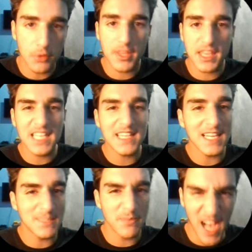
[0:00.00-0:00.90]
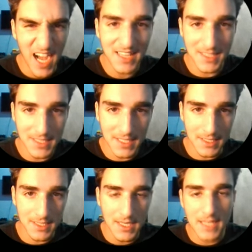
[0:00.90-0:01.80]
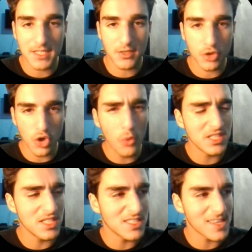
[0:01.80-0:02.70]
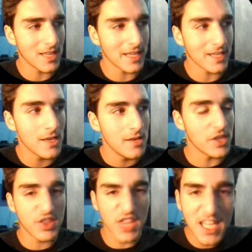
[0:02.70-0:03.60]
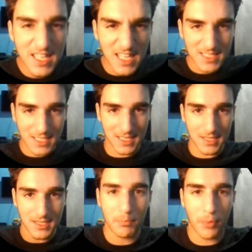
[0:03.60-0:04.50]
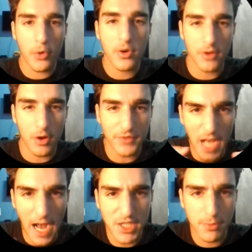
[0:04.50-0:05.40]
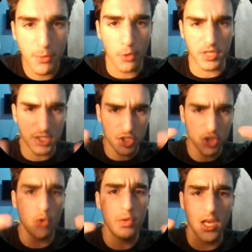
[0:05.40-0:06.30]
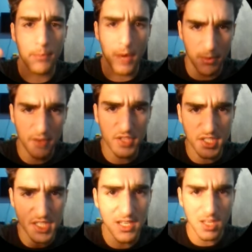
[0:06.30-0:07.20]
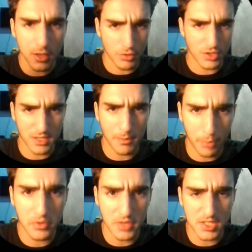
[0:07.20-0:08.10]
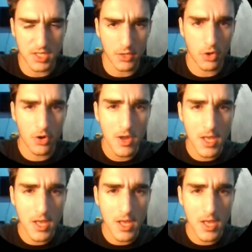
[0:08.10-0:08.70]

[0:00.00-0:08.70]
They're the thing that is behind the scenes. It's like there's always this like the thing that's like the part of the iceberg that's showing up above the sea, and then there's like the part that's under.